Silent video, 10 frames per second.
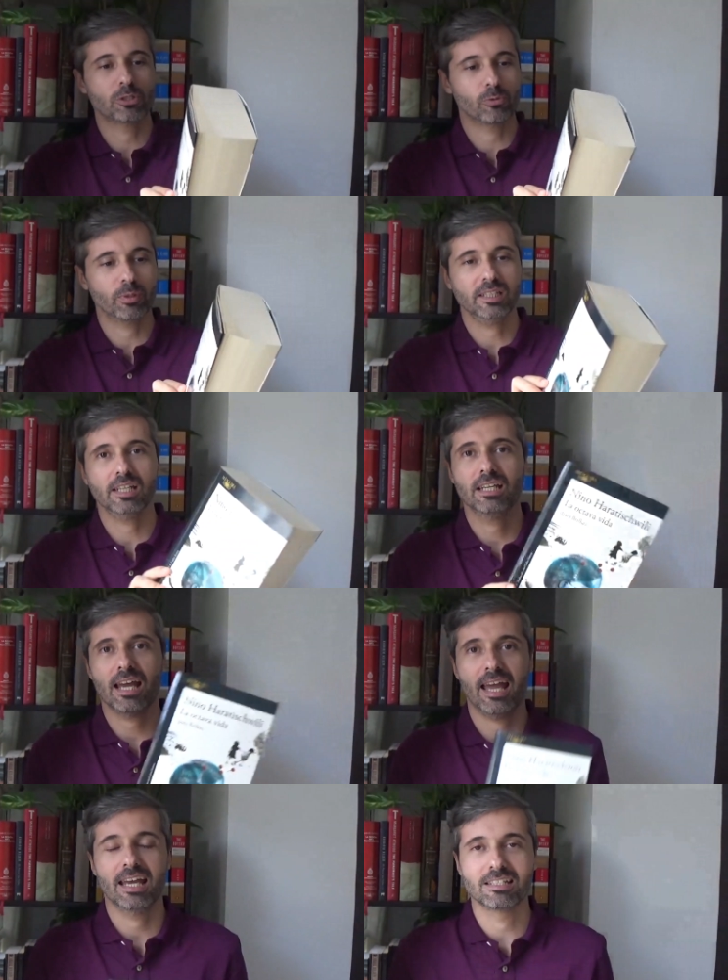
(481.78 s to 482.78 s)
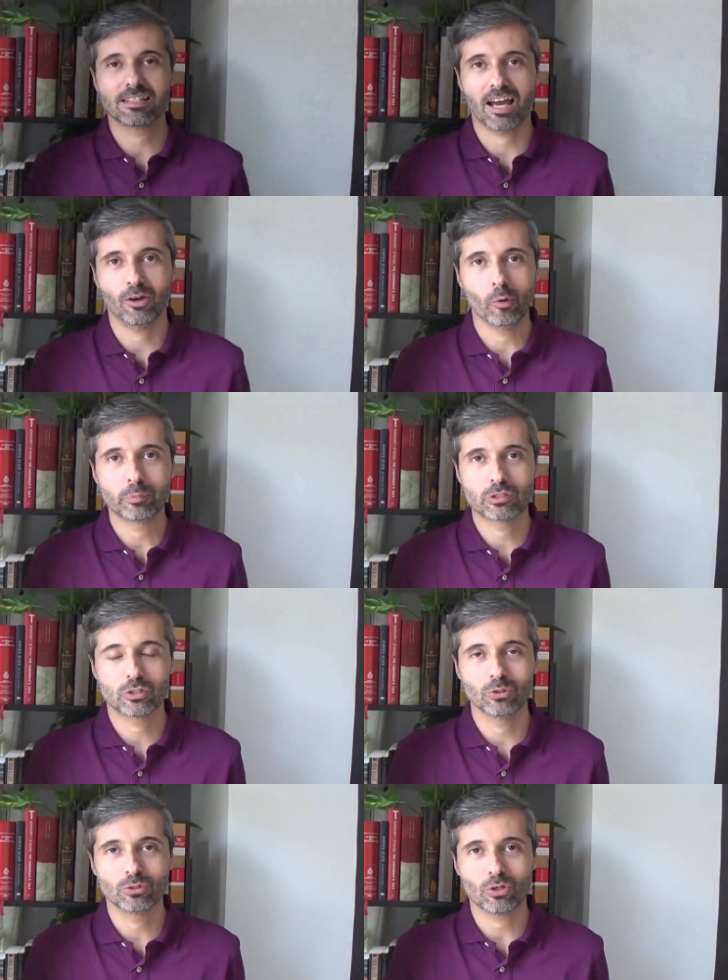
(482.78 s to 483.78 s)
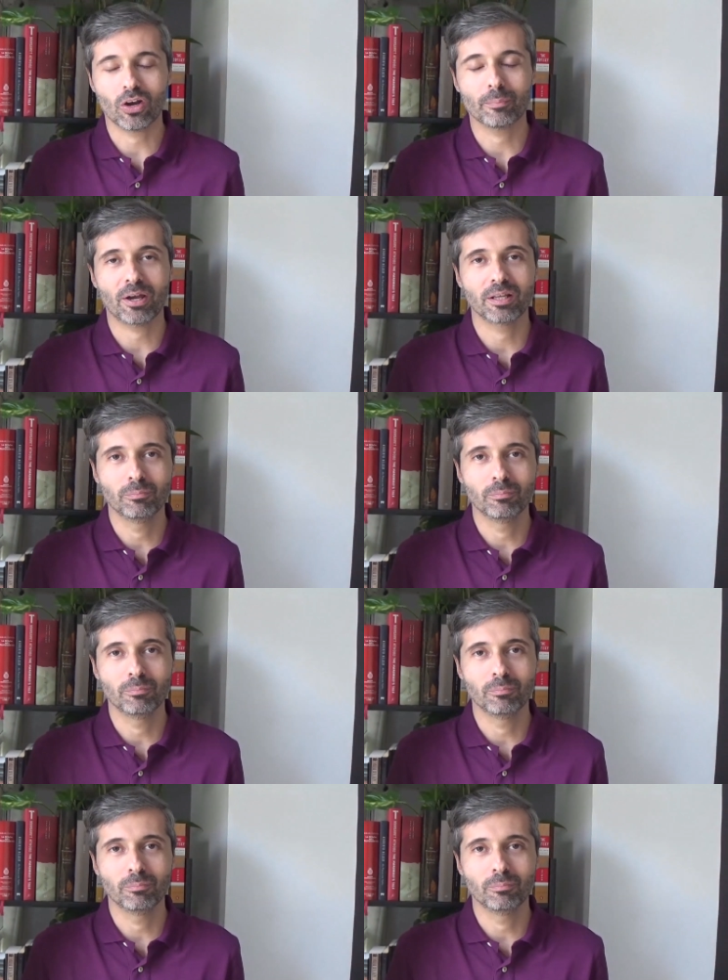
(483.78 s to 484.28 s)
to reading it, and I hope to talk about it